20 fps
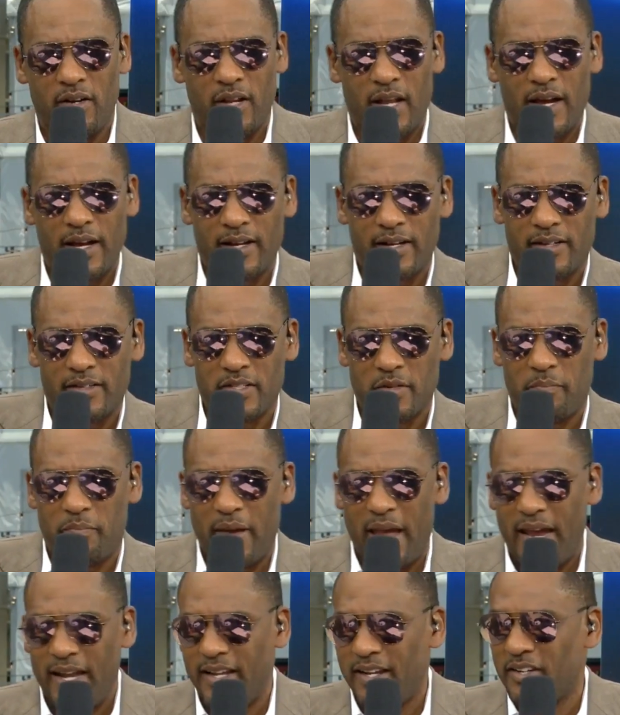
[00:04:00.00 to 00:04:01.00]
like
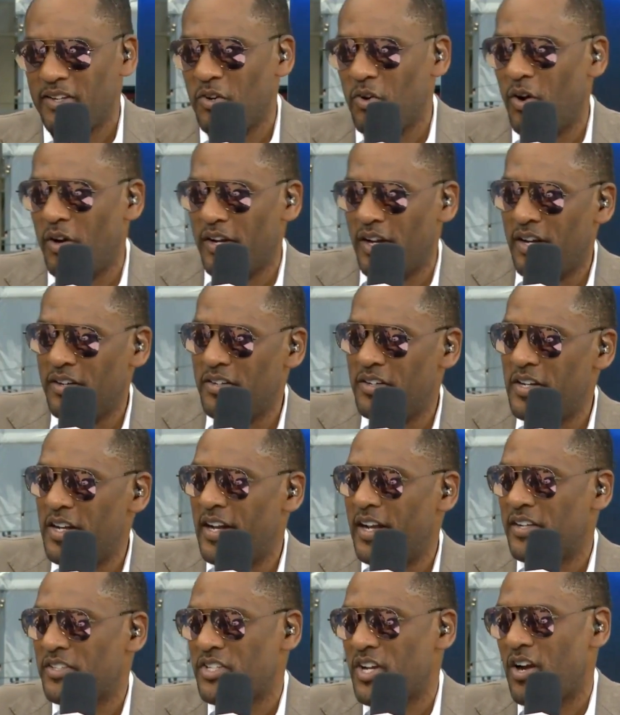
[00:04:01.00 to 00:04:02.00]
debating going under, then
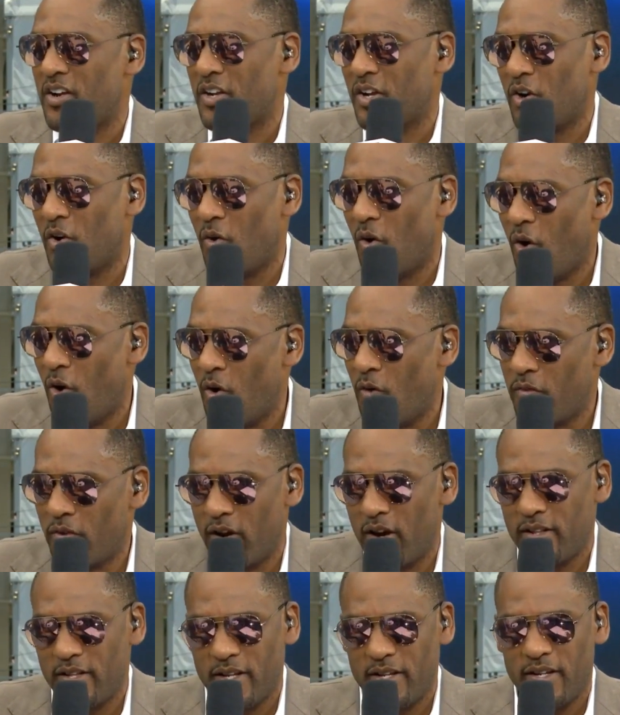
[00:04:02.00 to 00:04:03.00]
they're starting to go over,
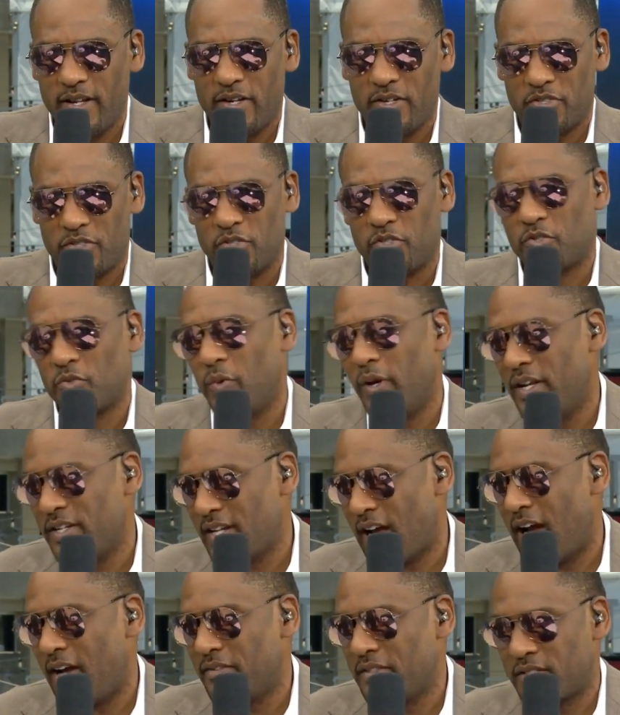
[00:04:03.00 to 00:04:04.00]
and then there's the switch,
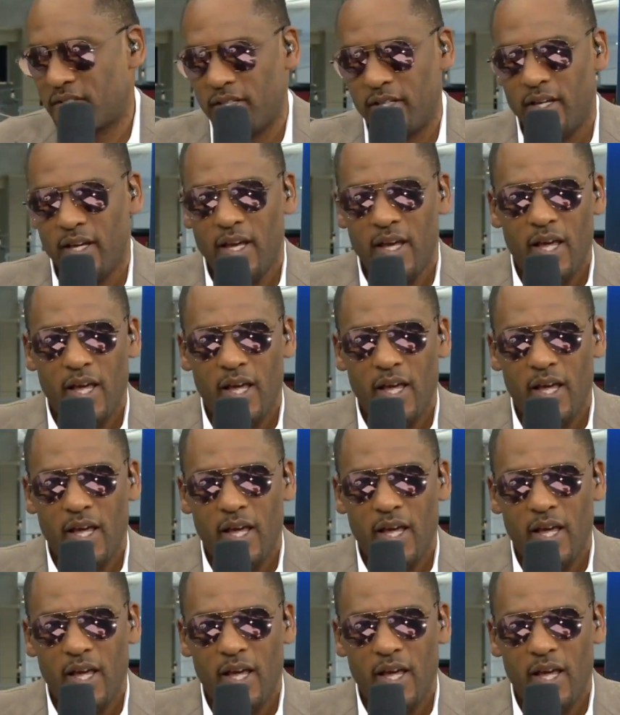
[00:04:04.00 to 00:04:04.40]
obviously.